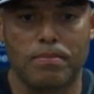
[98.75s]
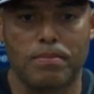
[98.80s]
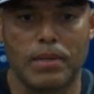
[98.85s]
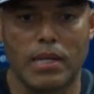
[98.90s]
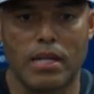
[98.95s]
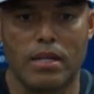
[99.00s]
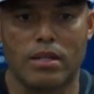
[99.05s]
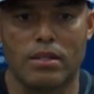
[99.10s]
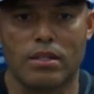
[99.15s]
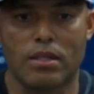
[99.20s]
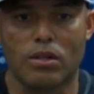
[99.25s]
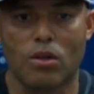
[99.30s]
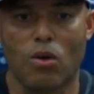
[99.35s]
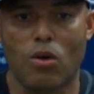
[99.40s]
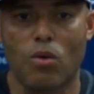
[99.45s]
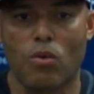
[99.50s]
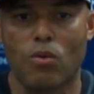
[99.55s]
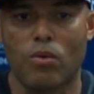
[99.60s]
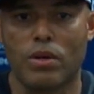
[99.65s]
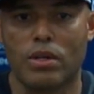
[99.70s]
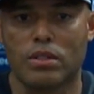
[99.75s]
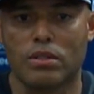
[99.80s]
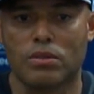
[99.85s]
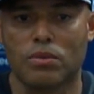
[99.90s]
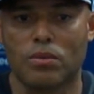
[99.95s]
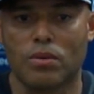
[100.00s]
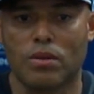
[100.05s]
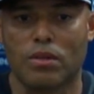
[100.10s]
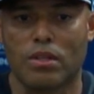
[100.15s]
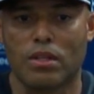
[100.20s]
player that
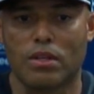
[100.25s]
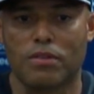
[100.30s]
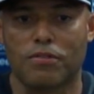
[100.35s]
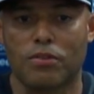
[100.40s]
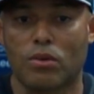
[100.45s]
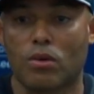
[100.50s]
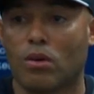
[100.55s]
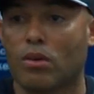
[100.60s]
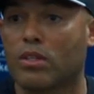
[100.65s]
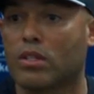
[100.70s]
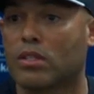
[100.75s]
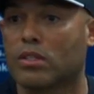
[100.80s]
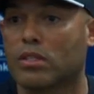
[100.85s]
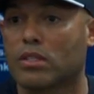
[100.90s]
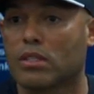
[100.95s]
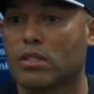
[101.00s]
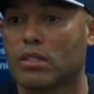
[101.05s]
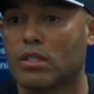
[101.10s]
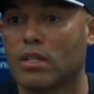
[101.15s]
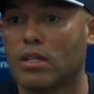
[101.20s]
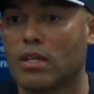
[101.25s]
always was there for others,